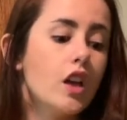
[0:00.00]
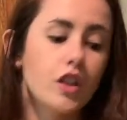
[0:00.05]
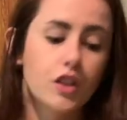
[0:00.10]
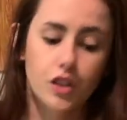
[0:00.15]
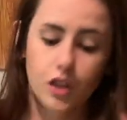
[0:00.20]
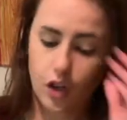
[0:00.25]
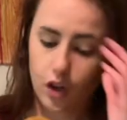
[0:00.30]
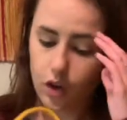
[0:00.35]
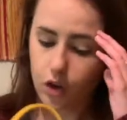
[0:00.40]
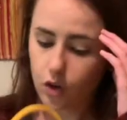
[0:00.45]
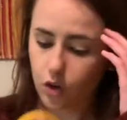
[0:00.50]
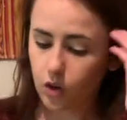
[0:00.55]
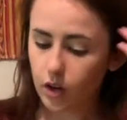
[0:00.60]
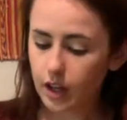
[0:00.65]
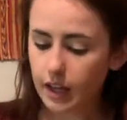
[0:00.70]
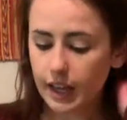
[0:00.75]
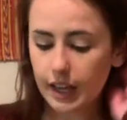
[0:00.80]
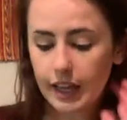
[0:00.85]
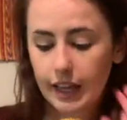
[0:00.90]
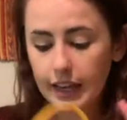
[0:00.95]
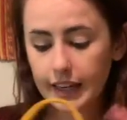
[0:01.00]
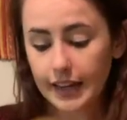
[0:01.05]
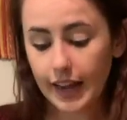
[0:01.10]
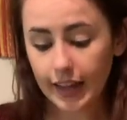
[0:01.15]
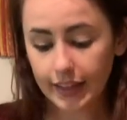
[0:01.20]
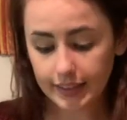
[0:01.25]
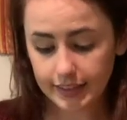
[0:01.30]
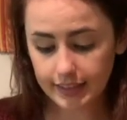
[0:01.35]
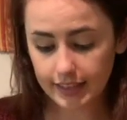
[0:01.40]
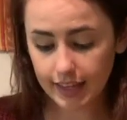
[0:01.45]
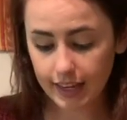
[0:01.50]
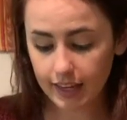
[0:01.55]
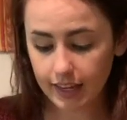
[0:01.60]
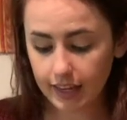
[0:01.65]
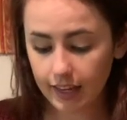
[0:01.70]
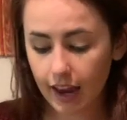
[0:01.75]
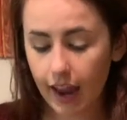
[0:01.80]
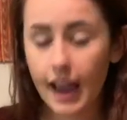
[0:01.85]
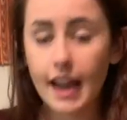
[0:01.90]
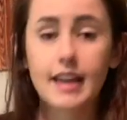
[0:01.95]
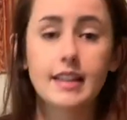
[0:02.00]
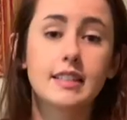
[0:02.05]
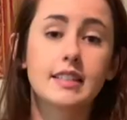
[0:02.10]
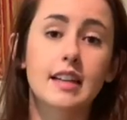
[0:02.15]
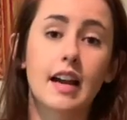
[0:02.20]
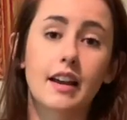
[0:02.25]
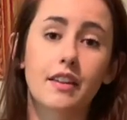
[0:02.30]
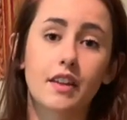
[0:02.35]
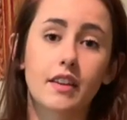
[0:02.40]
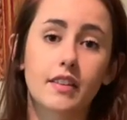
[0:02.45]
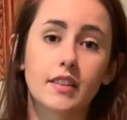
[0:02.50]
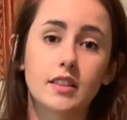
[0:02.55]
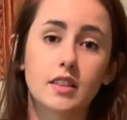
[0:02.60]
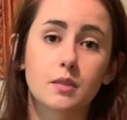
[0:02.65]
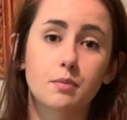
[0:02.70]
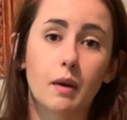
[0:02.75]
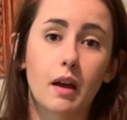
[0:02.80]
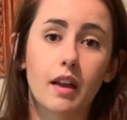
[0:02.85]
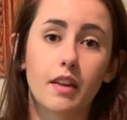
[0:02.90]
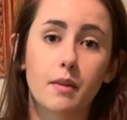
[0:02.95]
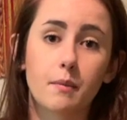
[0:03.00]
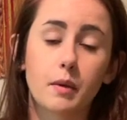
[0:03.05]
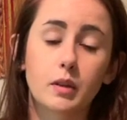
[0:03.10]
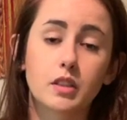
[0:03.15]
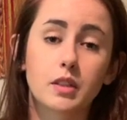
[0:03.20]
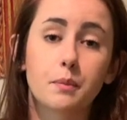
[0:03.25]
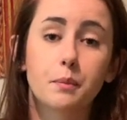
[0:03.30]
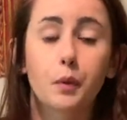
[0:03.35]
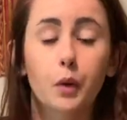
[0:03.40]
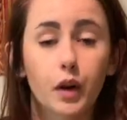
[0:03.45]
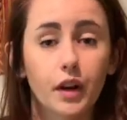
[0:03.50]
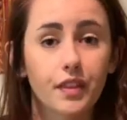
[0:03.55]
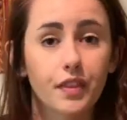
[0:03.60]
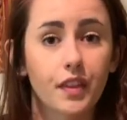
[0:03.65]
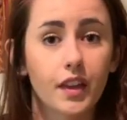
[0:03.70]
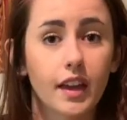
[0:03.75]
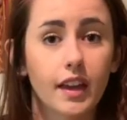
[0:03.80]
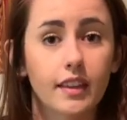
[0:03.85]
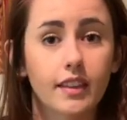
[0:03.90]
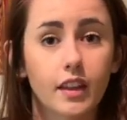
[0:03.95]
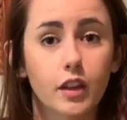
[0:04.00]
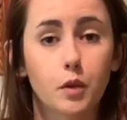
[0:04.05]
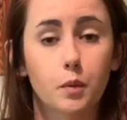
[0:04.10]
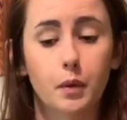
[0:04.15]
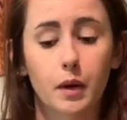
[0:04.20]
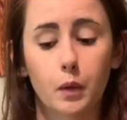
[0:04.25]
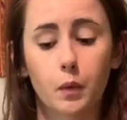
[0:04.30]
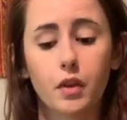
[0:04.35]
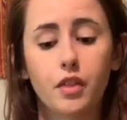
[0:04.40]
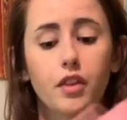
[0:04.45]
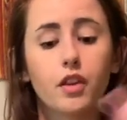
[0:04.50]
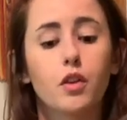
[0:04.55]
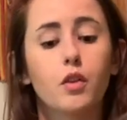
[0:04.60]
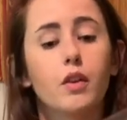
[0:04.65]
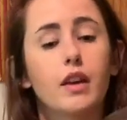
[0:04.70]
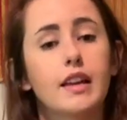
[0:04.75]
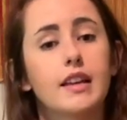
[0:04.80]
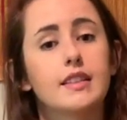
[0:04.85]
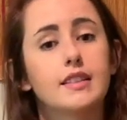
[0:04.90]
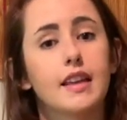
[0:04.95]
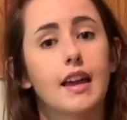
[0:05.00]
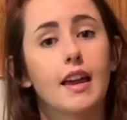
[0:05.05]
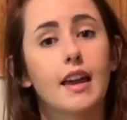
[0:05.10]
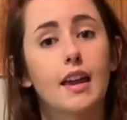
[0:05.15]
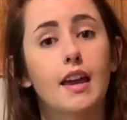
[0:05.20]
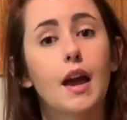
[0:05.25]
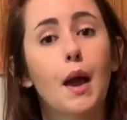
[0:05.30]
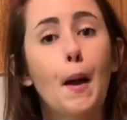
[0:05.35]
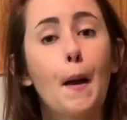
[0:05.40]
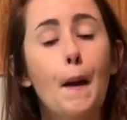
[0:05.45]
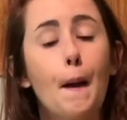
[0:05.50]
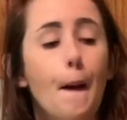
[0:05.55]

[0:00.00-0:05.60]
So next thing, and I think this is probably the most important thing that you'll bring with you, is a